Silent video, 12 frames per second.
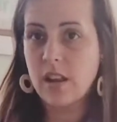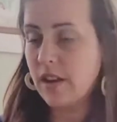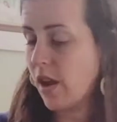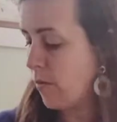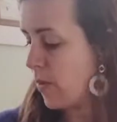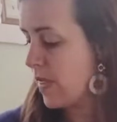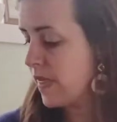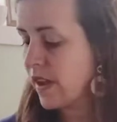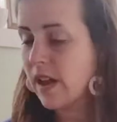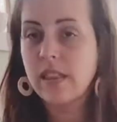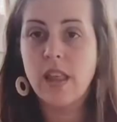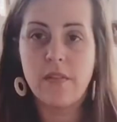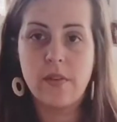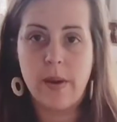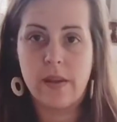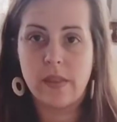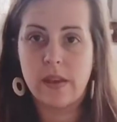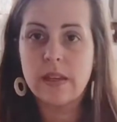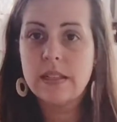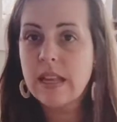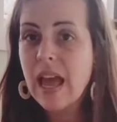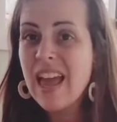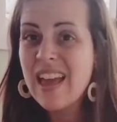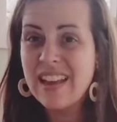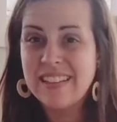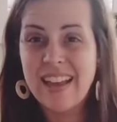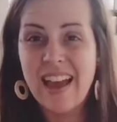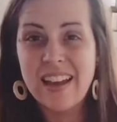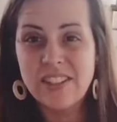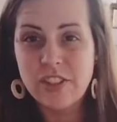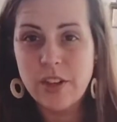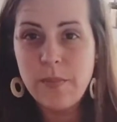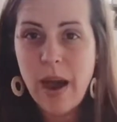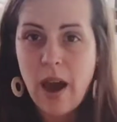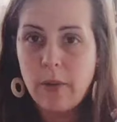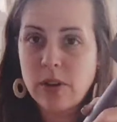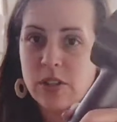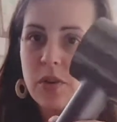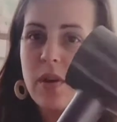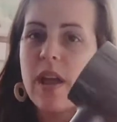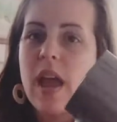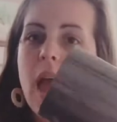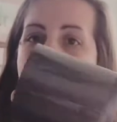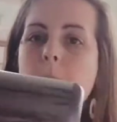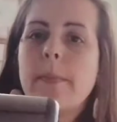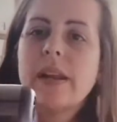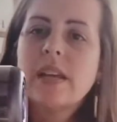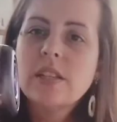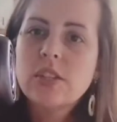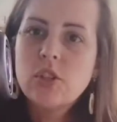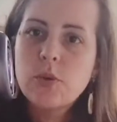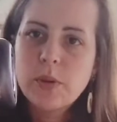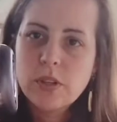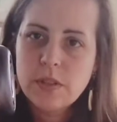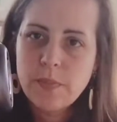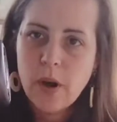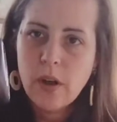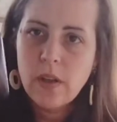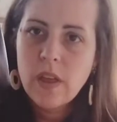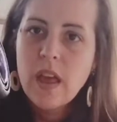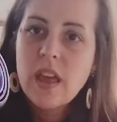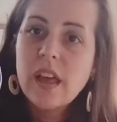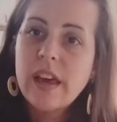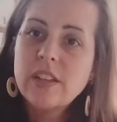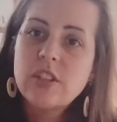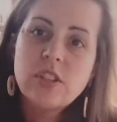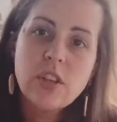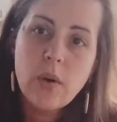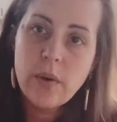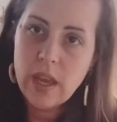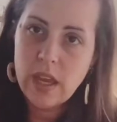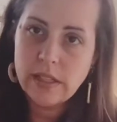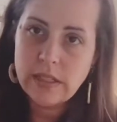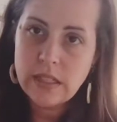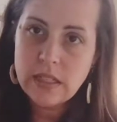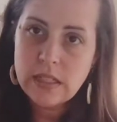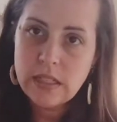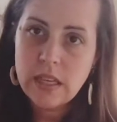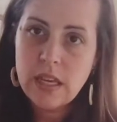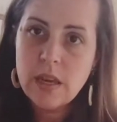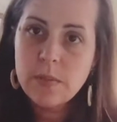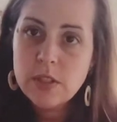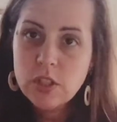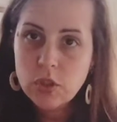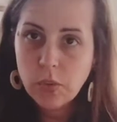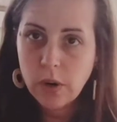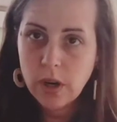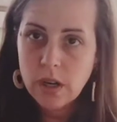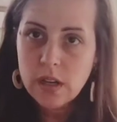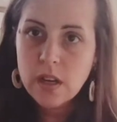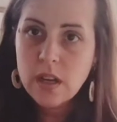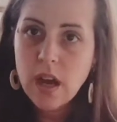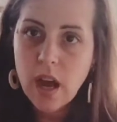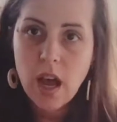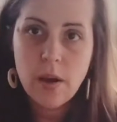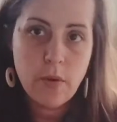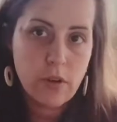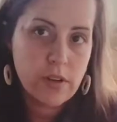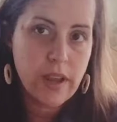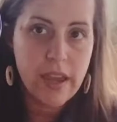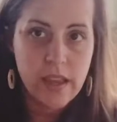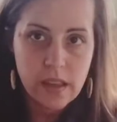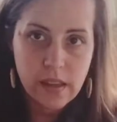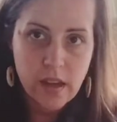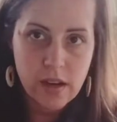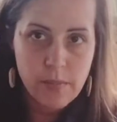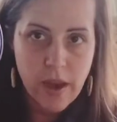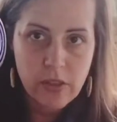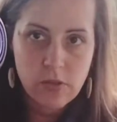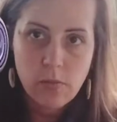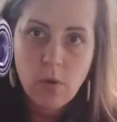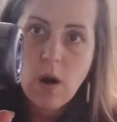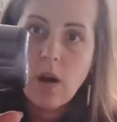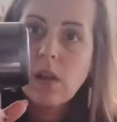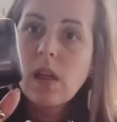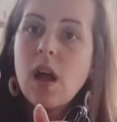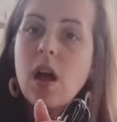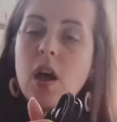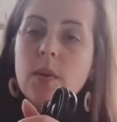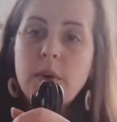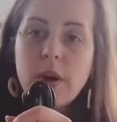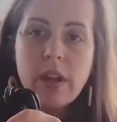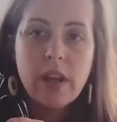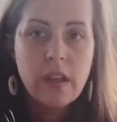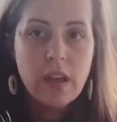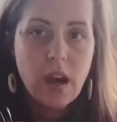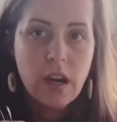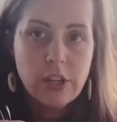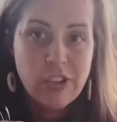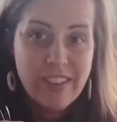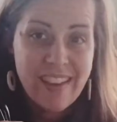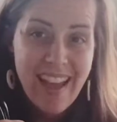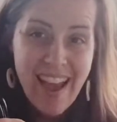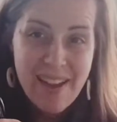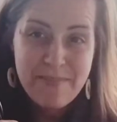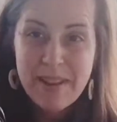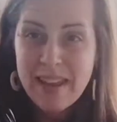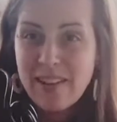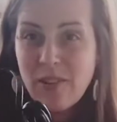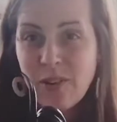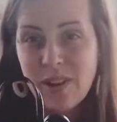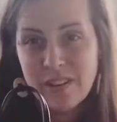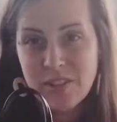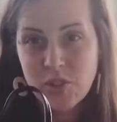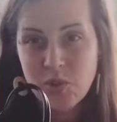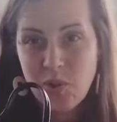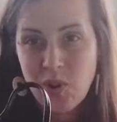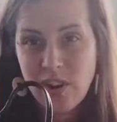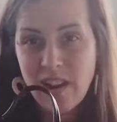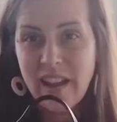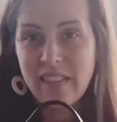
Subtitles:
Now, one thing I love about this is that it has good power to it, but it is super small. It's so handy to keep stored or to hang it like on a bathroom wall, put it under the cabinet or in a drawer.